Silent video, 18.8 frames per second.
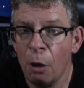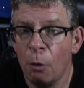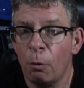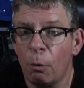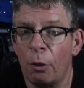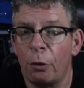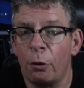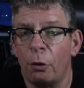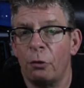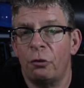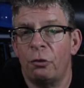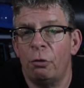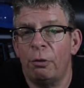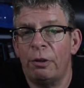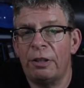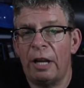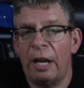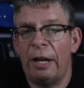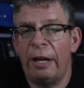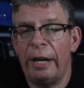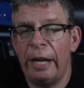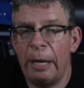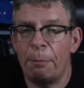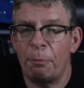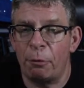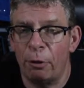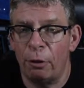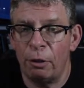while those who are done in
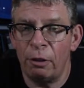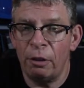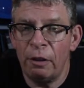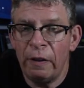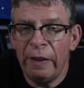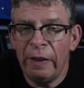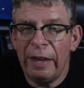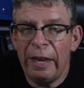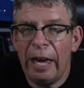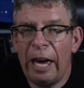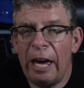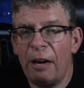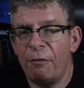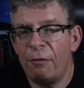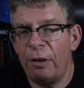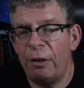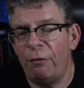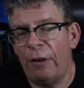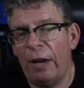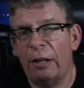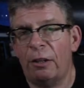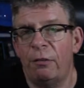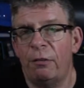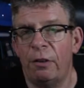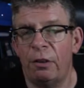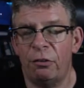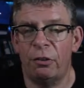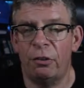April have an
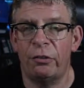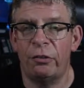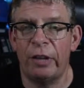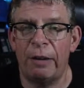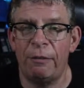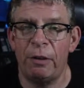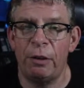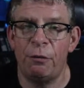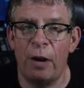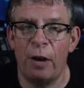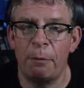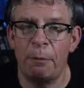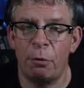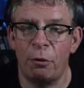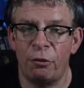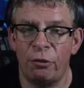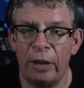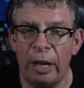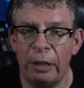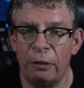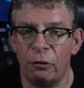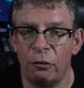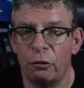effectiveness of 75%.